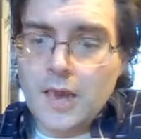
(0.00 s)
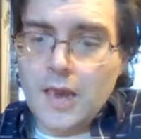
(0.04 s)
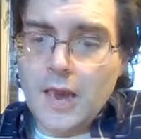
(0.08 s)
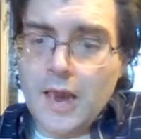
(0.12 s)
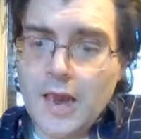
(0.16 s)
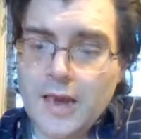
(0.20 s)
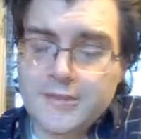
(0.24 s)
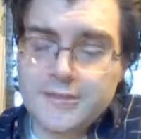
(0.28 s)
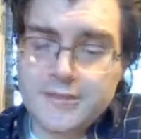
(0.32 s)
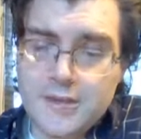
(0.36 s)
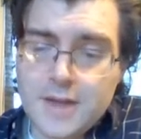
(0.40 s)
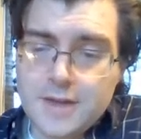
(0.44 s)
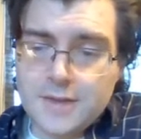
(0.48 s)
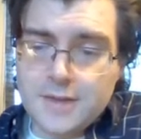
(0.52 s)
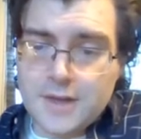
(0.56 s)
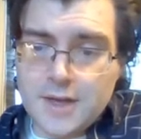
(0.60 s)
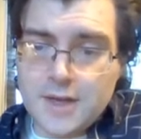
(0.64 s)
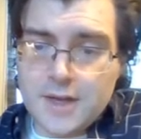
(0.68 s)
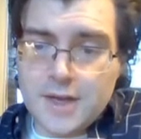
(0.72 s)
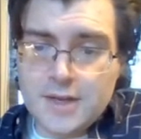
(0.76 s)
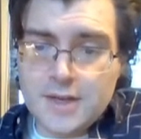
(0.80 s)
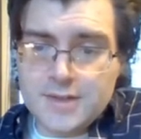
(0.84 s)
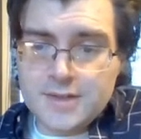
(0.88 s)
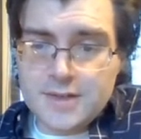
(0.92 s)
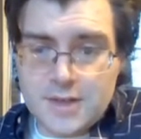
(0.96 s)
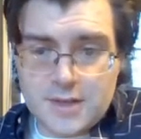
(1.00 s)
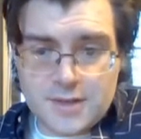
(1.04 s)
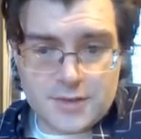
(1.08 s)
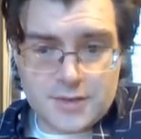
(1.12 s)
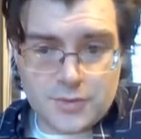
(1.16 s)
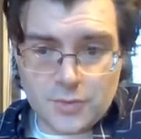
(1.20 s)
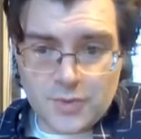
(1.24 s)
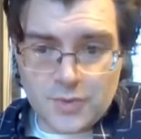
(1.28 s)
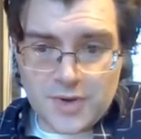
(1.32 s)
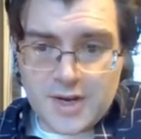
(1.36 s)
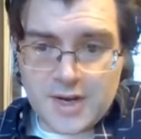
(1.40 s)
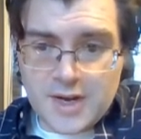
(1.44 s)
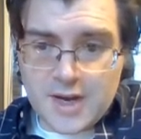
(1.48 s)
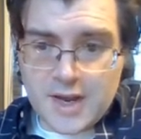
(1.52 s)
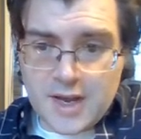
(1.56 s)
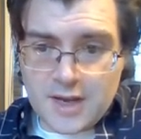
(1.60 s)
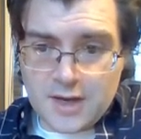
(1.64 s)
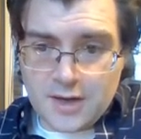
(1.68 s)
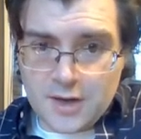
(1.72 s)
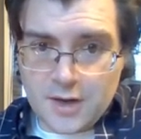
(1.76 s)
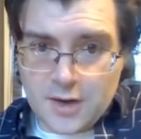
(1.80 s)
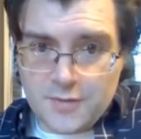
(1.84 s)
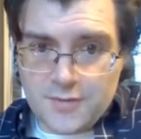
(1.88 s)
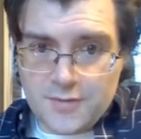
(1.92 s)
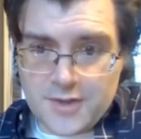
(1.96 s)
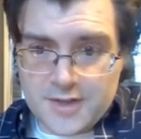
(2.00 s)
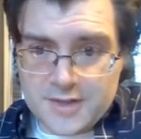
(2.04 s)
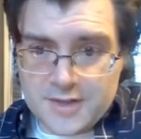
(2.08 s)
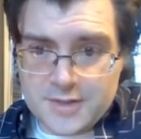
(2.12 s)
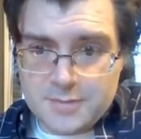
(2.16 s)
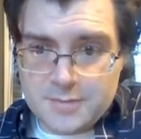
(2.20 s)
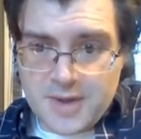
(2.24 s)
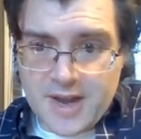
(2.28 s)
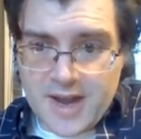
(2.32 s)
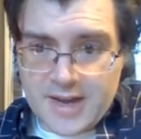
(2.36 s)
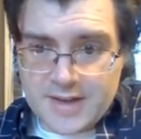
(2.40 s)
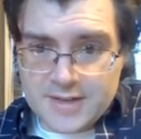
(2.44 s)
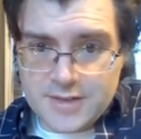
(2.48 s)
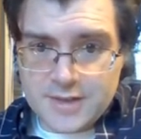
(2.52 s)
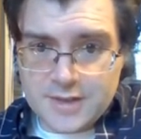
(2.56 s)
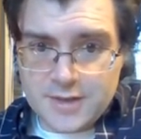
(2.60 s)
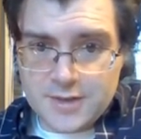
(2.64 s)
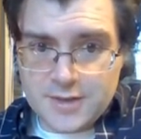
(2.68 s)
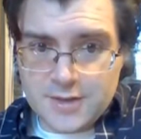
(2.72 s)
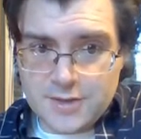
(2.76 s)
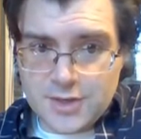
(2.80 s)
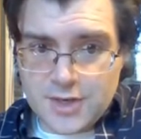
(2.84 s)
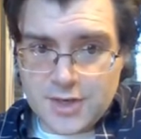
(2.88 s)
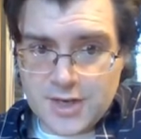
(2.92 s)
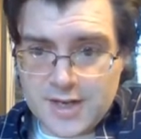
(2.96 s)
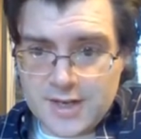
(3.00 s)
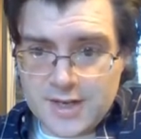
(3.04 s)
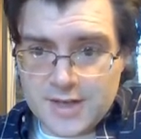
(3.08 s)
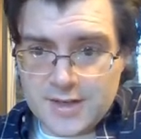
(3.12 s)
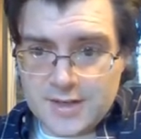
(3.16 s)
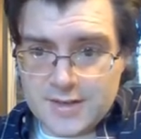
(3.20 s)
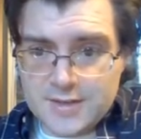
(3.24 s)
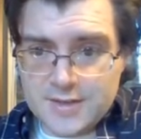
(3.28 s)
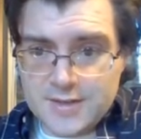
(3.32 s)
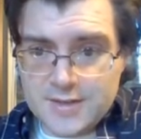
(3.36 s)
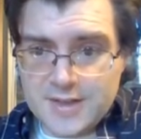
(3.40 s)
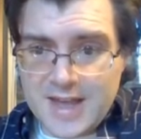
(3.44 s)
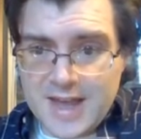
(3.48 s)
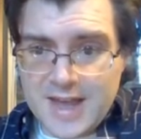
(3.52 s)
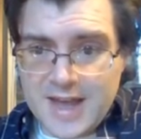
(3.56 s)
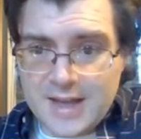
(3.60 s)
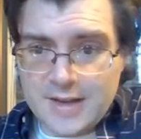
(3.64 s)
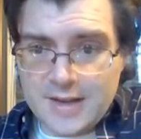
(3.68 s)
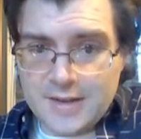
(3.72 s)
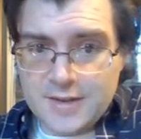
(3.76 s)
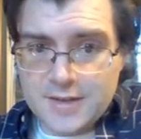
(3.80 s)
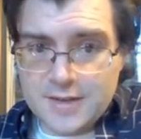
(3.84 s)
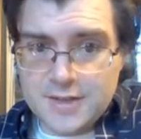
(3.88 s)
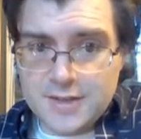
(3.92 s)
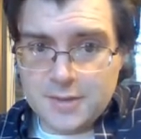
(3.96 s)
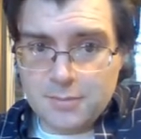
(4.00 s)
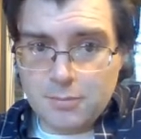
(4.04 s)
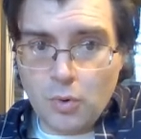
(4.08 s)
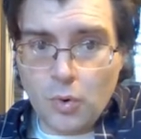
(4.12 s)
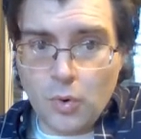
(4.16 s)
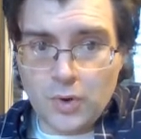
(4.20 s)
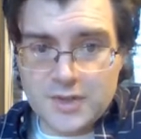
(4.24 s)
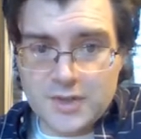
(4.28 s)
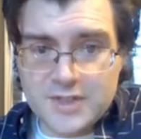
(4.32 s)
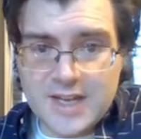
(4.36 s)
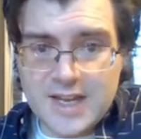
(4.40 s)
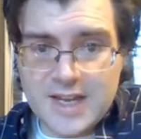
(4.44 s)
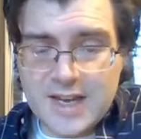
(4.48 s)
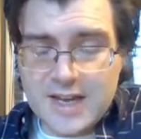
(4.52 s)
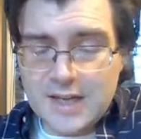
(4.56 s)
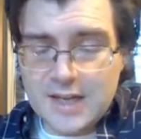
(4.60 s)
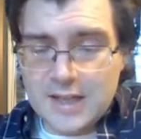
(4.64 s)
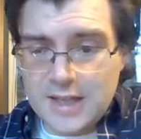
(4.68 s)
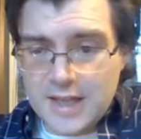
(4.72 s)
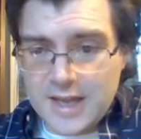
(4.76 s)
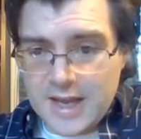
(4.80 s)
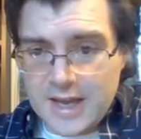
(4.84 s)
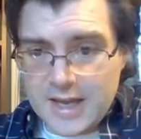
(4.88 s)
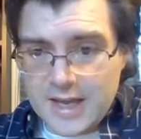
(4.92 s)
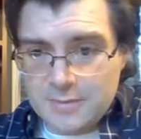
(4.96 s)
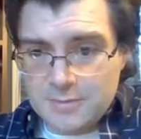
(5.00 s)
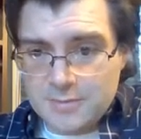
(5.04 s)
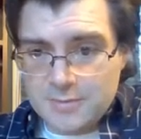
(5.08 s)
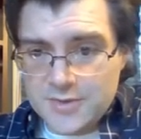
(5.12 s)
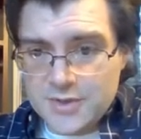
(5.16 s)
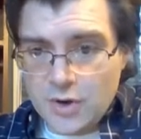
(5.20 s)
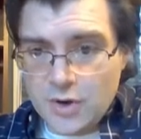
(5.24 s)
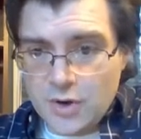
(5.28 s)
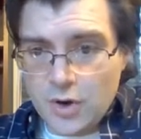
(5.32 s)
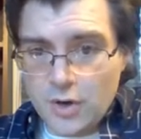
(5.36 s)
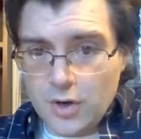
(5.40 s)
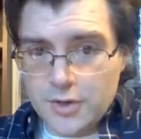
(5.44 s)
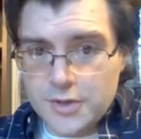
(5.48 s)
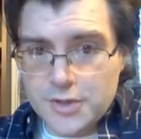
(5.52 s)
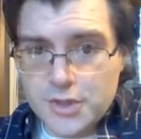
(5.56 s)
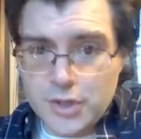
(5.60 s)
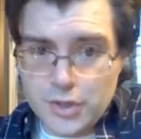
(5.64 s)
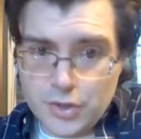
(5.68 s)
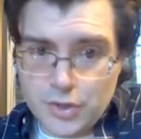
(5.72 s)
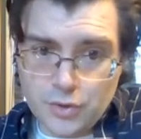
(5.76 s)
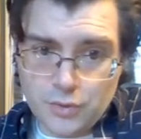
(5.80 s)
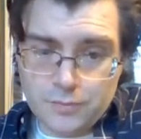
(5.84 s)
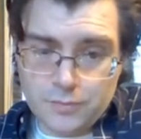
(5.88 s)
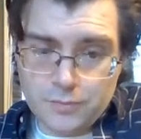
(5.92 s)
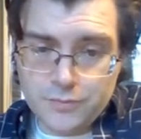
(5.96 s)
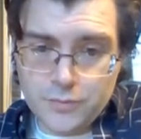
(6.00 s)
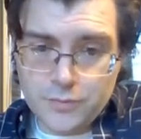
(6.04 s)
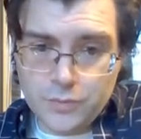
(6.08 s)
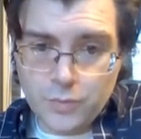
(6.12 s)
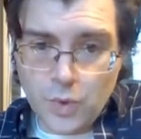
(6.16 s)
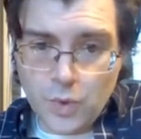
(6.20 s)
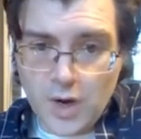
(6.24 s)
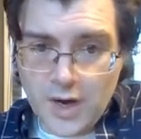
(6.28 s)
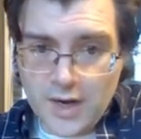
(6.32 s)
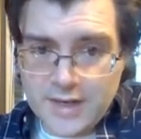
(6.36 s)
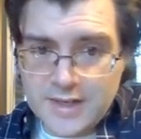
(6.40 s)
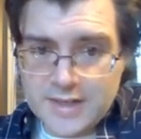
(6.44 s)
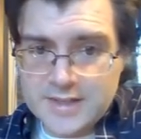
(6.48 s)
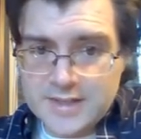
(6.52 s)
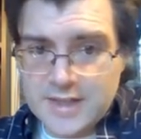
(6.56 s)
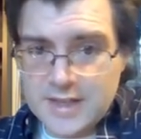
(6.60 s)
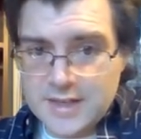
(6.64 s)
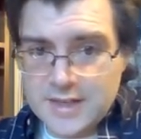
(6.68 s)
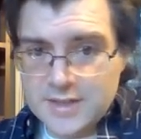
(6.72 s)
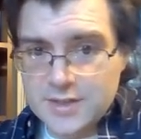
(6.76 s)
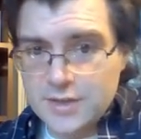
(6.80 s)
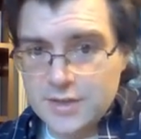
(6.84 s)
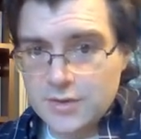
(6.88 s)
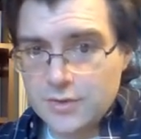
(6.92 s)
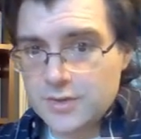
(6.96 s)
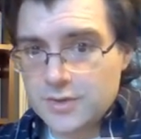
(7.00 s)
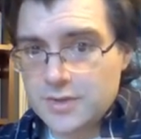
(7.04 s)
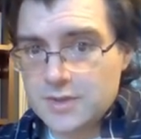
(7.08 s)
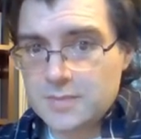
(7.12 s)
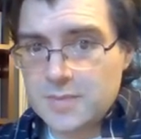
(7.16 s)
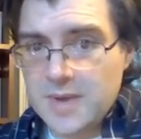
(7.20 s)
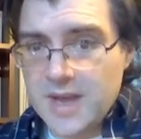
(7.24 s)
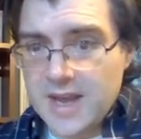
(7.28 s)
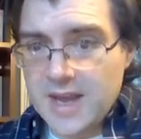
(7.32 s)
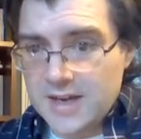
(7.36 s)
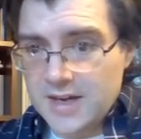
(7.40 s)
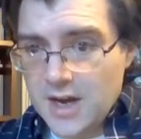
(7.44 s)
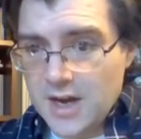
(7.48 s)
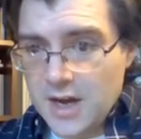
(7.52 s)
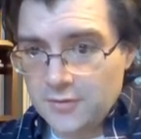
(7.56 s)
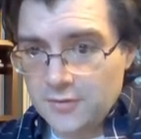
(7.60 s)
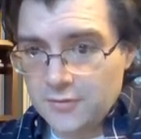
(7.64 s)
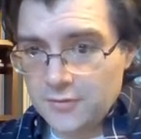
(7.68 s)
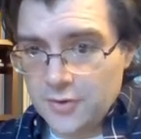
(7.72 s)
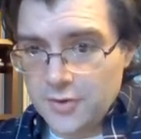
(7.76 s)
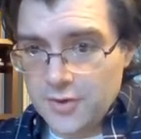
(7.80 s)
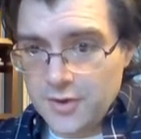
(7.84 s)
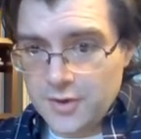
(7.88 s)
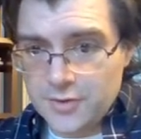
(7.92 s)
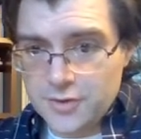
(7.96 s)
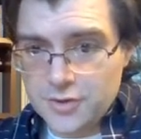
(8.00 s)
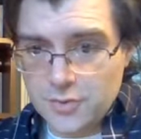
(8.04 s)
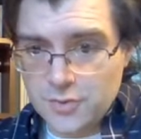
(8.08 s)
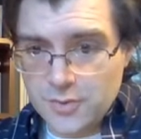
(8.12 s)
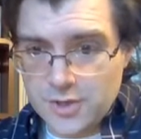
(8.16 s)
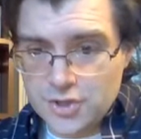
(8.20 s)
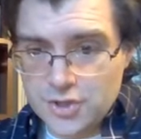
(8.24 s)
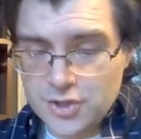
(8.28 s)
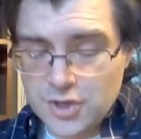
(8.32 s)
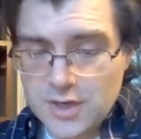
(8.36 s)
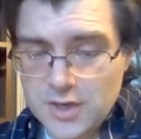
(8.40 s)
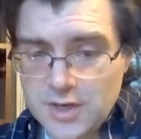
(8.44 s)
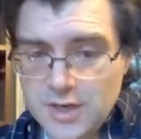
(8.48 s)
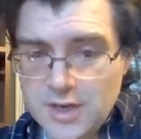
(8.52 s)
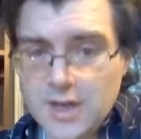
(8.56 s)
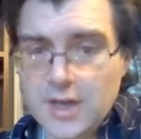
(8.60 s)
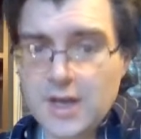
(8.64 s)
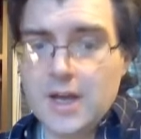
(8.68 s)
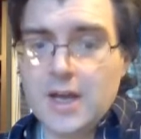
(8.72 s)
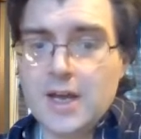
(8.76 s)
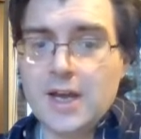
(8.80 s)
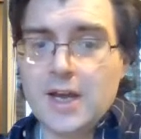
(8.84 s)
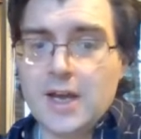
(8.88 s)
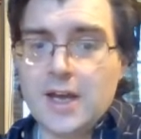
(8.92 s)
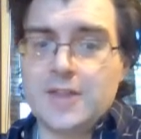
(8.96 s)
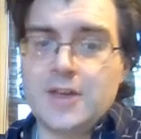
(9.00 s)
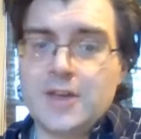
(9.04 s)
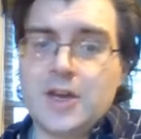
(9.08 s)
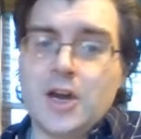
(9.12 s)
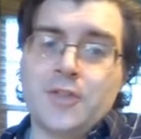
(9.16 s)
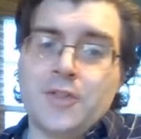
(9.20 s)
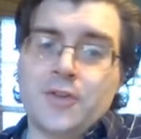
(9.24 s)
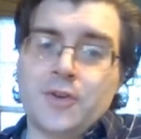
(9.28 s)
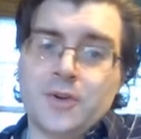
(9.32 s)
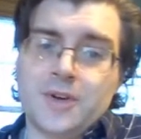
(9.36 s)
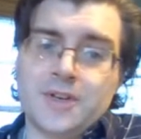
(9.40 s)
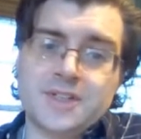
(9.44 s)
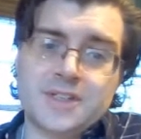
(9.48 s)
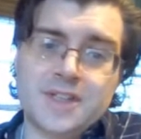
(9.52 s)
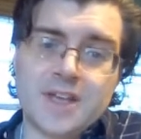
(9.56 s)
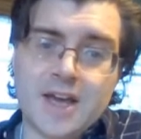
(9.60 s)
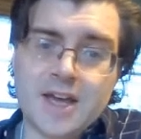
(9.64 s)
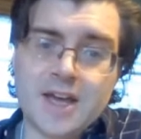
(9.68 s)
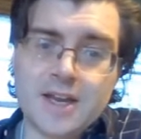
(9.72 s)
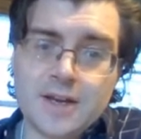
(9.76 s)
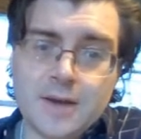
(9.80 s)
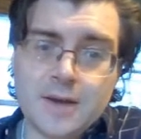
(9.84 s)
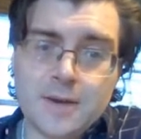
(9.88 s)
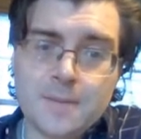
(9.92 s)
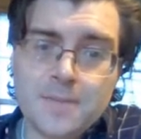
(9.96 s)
I think the easiest reading of this passage is that the supporting claims are two. One is that students pay enough for their tuition, and the other is that